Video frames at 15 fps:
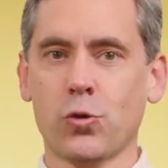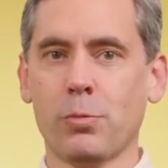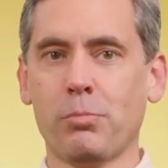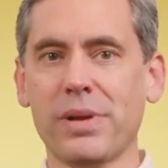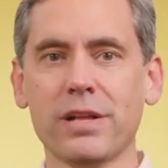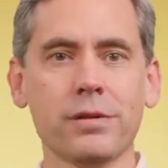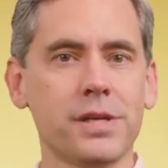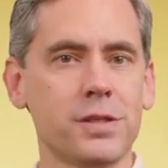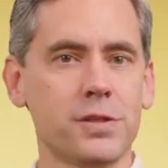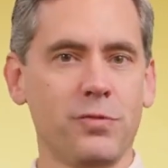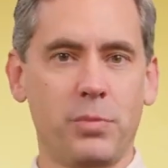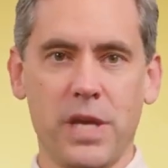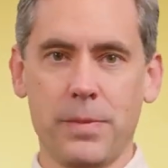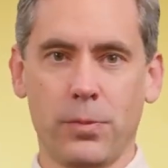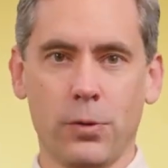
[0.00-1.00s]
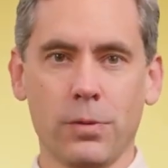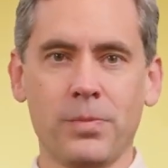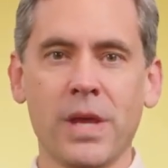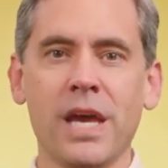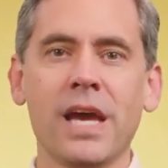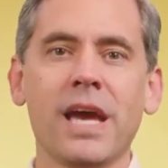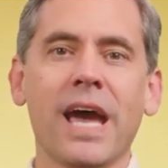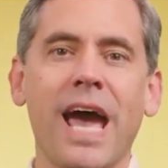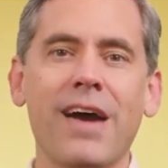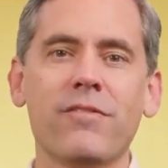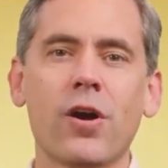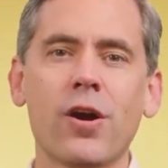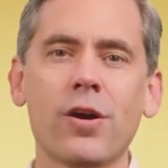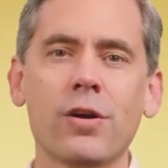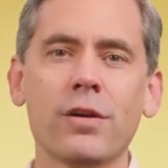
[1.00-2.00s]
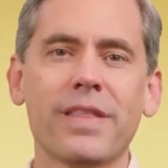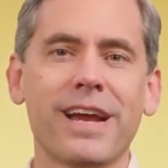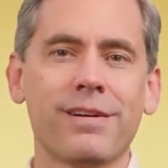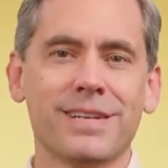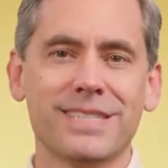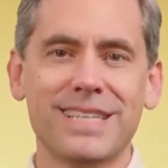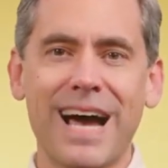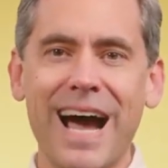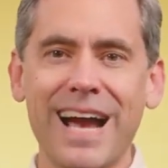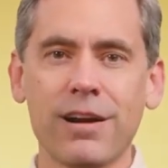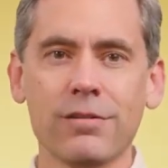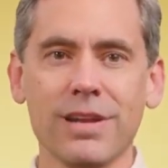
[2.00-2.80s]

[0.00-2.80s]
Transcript: or billions of people have heard their entire